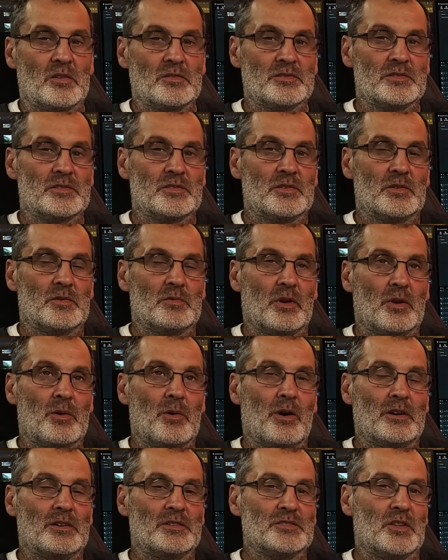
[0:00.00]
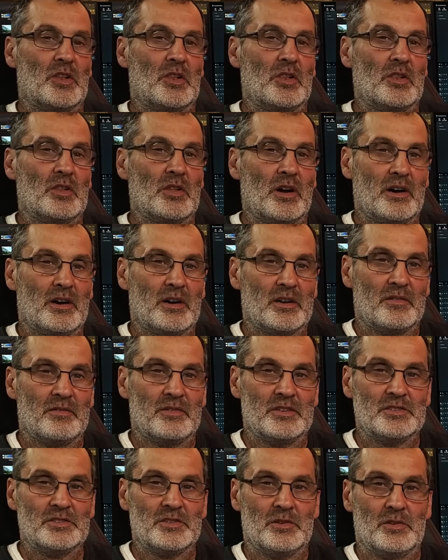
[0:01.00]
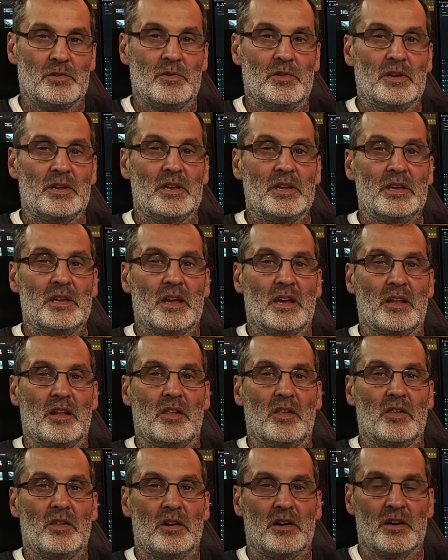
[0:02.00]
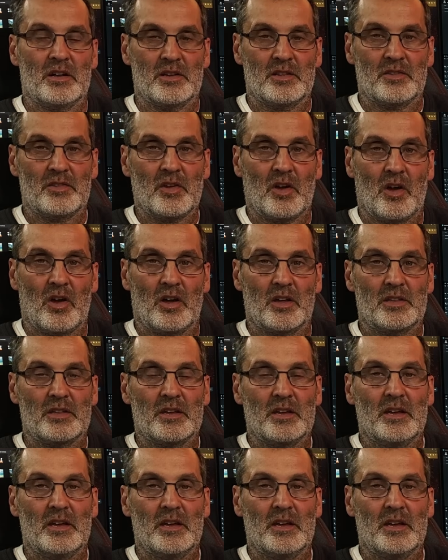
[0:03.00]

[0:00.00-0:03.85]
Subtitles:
also requires a lot of ingenuity and a lot of thought.